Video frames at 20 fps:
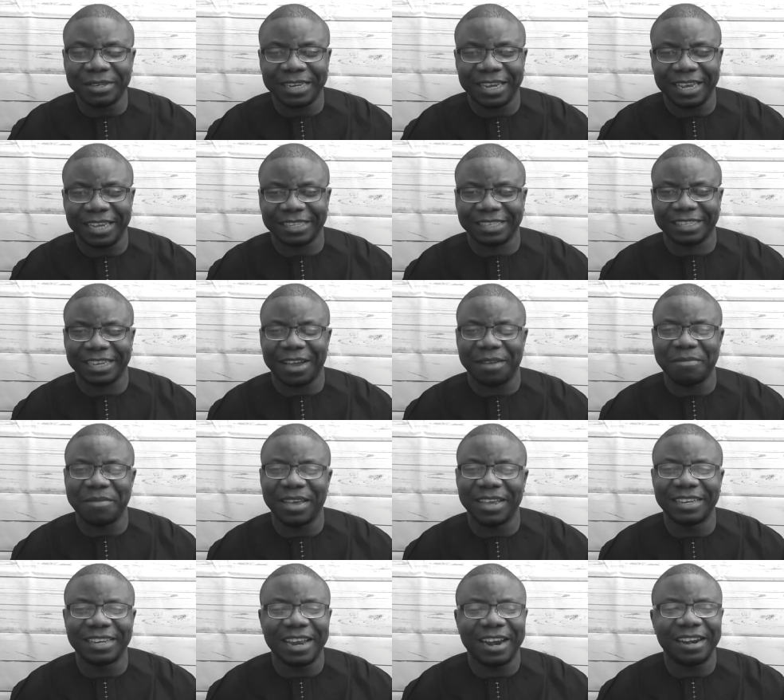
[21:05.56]

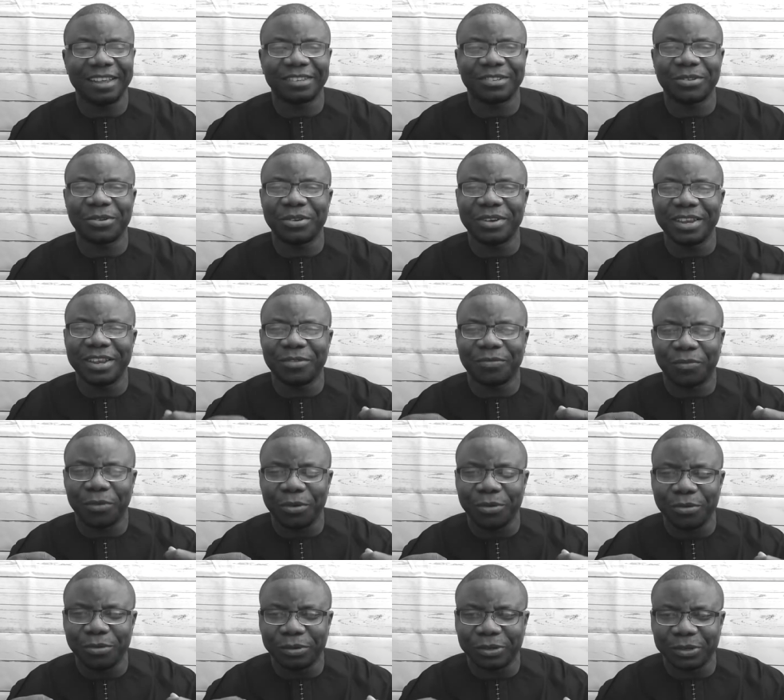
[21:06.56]
Testament, there is no need
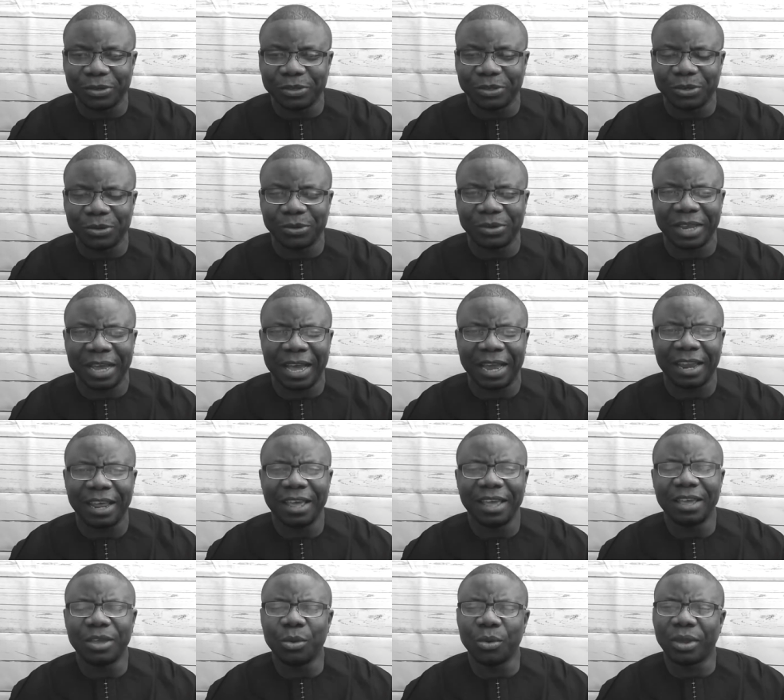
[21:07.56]
for you to do that.
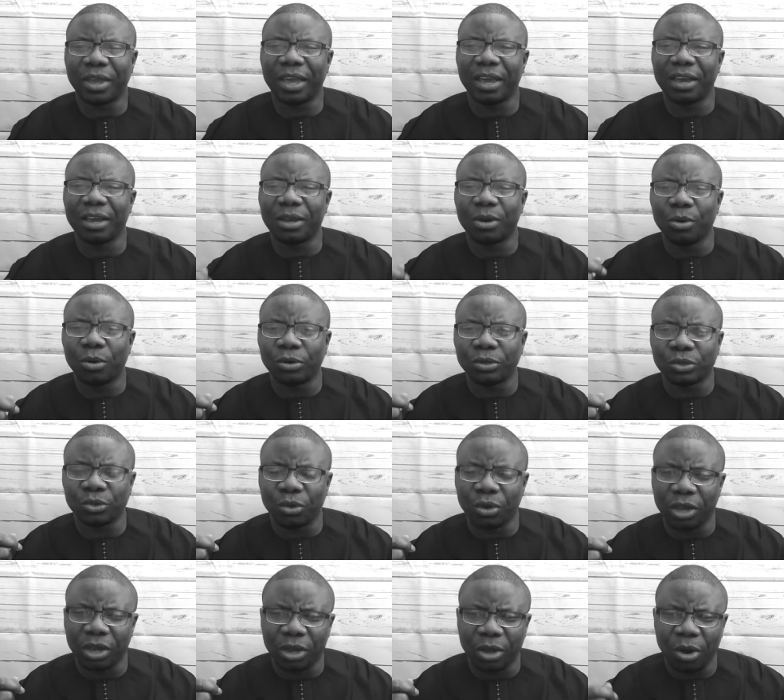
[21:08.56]
You can go
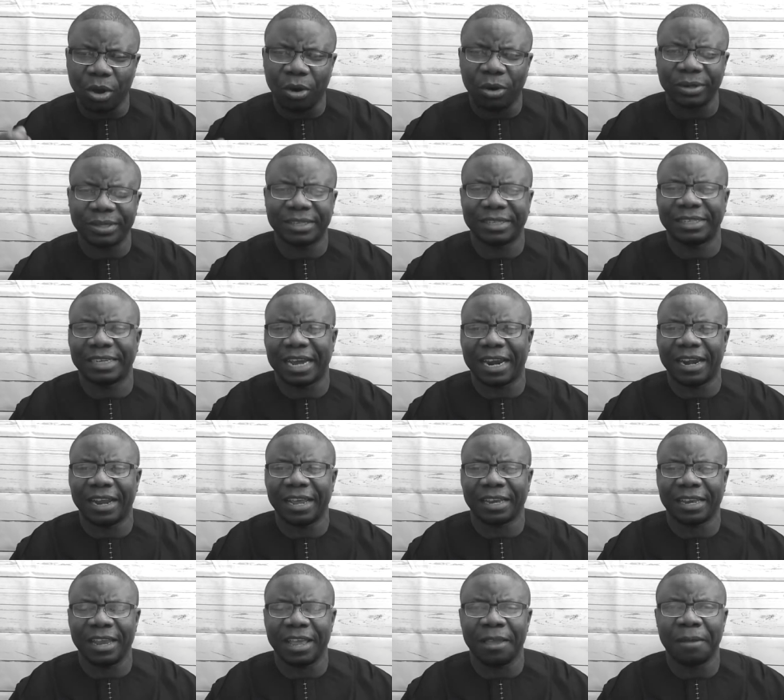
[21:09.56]
to God
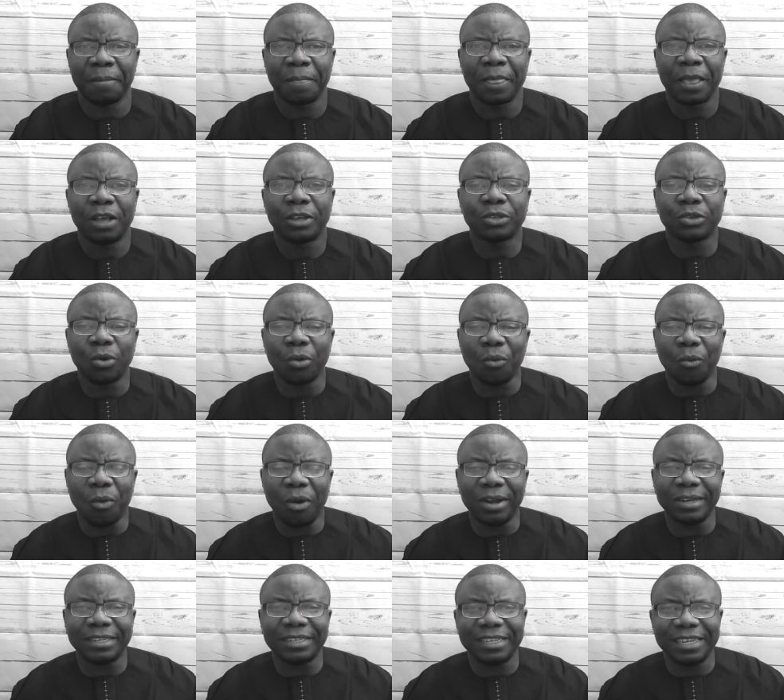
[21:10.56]
directly. So
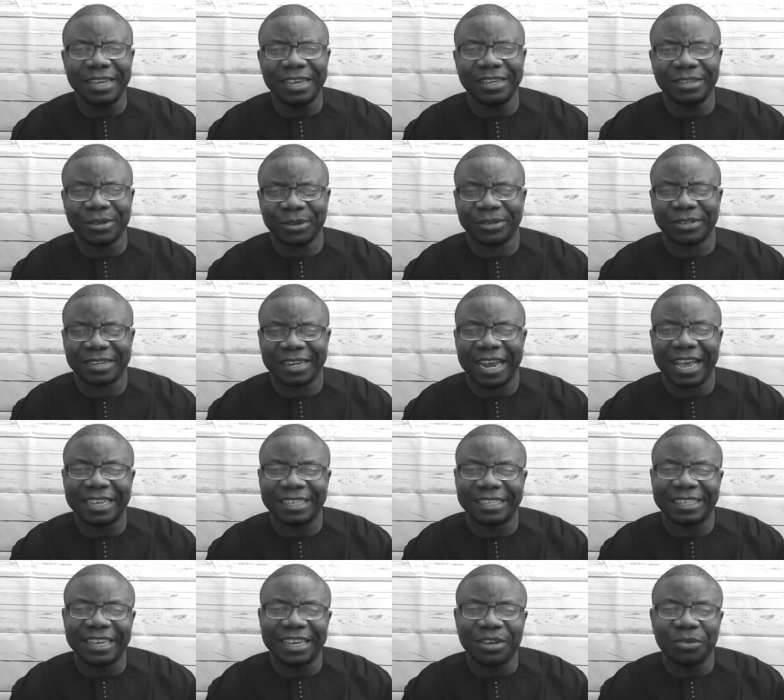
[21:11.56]
what Jesus
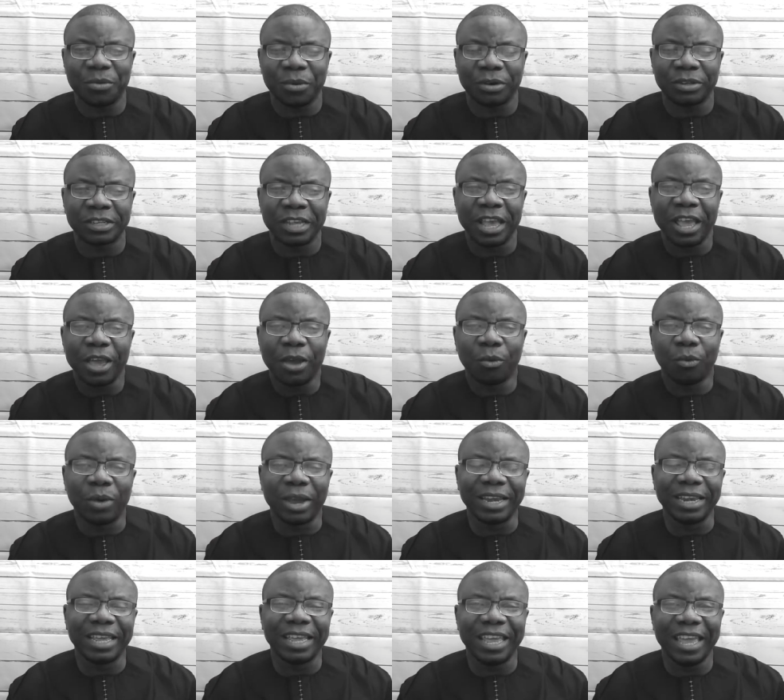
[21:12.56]
Christ did was
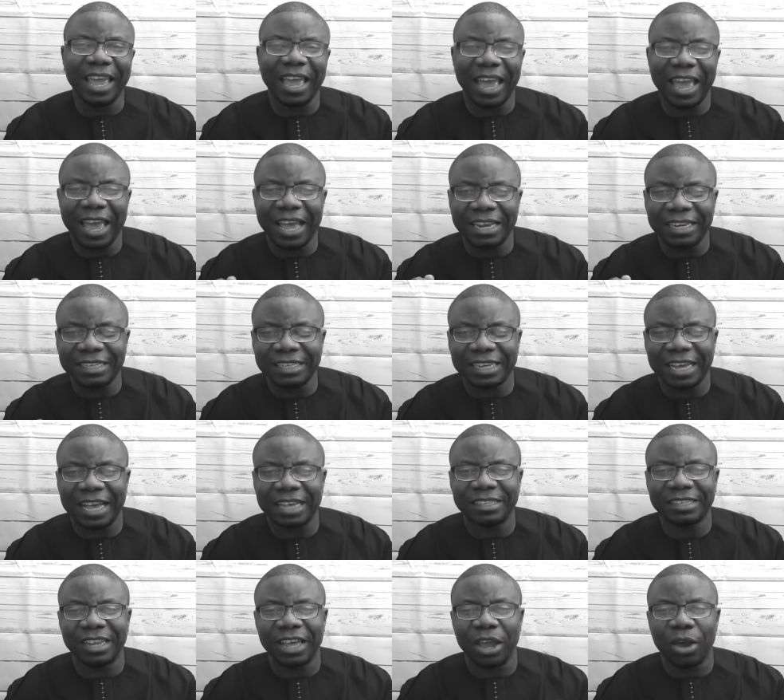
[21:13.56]
when he
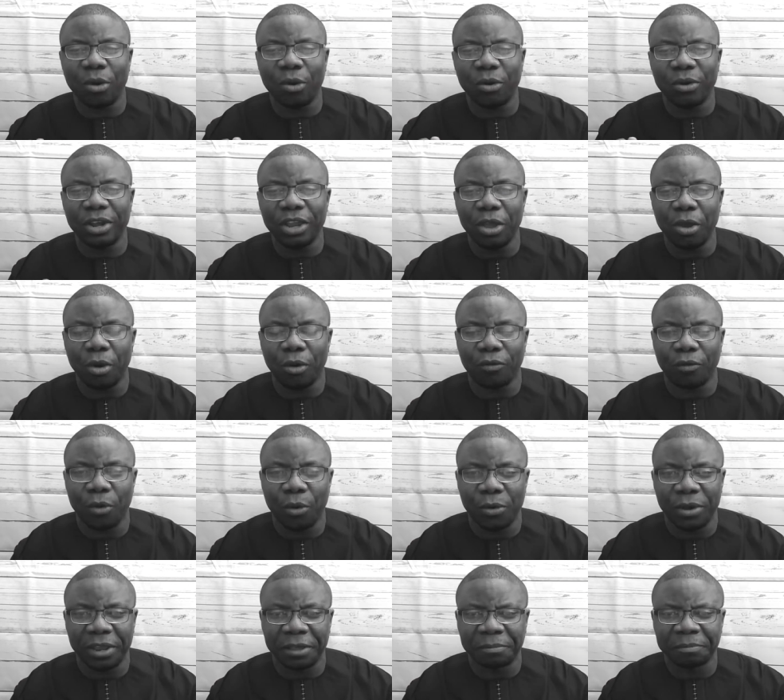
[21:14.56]
enters the Holy of
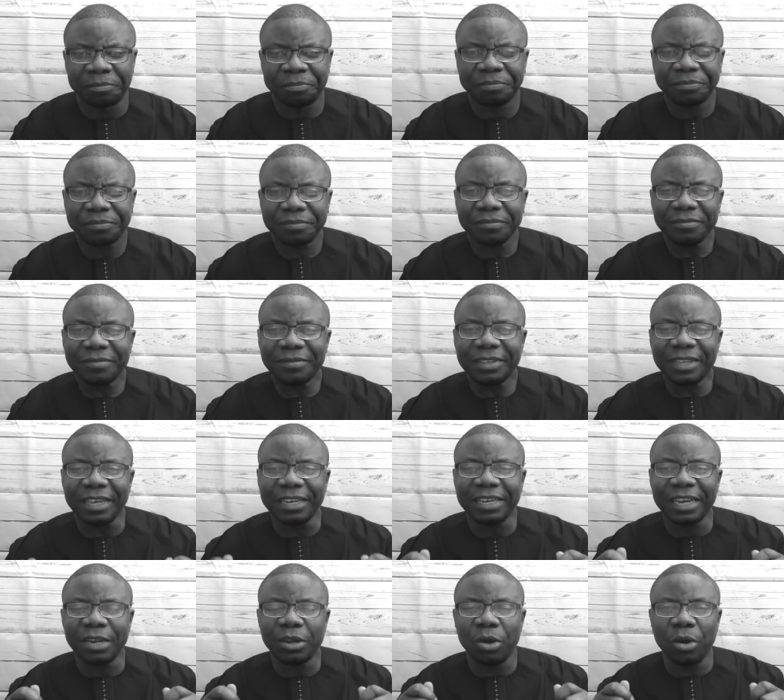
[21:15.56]
Holy,
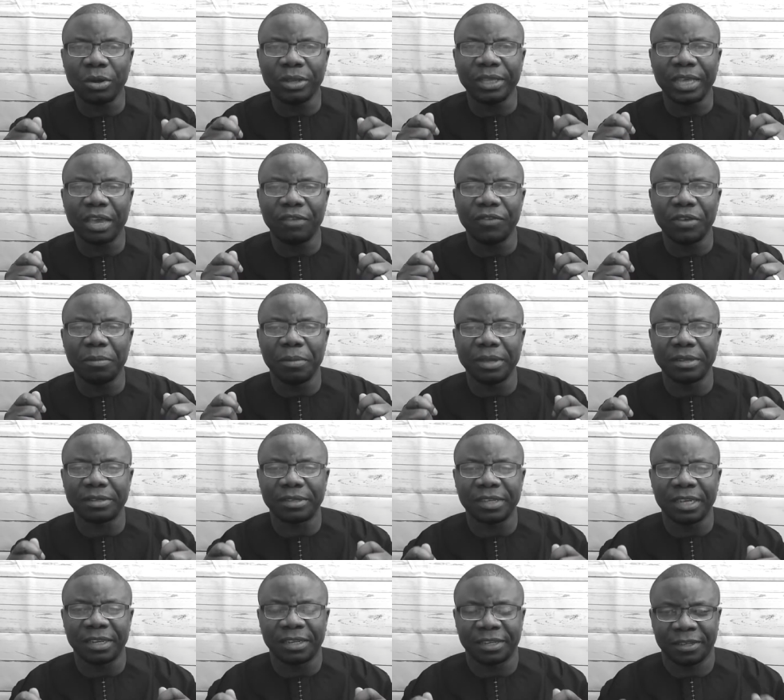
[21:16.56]
the Lord gave him a
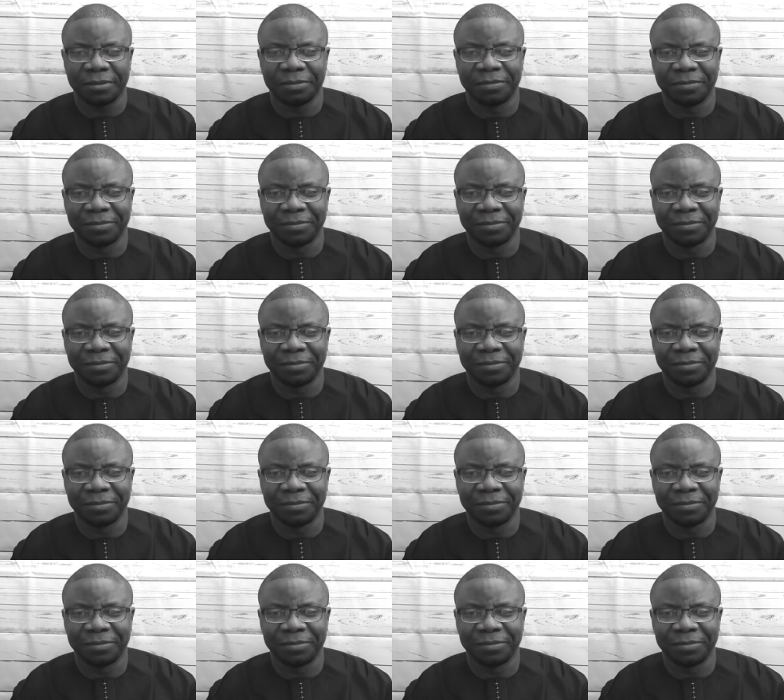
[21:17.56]
seat.